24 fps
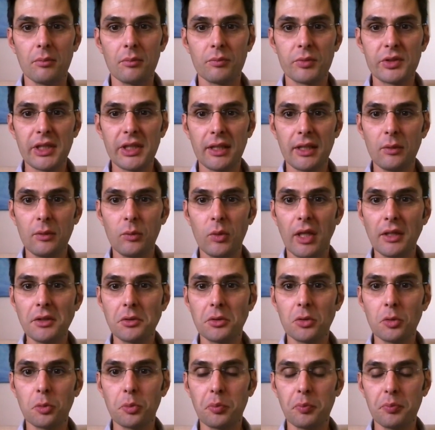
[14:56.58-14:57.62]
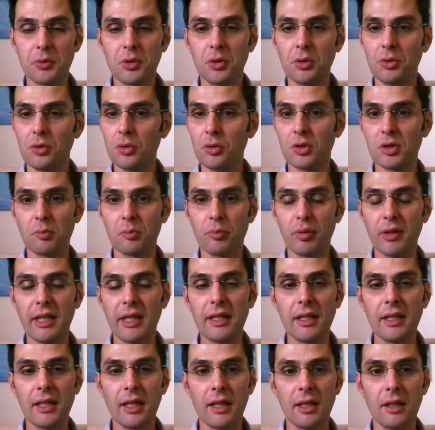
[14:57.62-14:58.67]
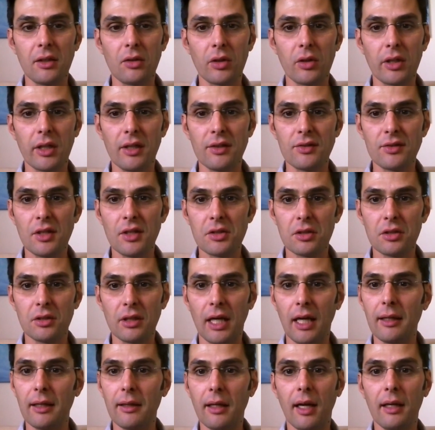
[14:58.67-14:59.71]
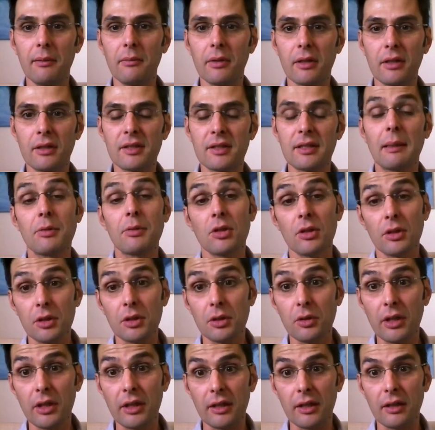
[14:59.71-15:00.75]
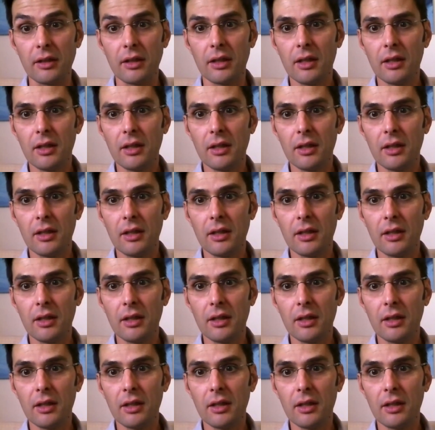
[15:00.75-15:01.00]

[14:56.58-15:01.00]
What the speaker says: suddenly when I need to to do some planning and an organization, I'm exceptionally good at it.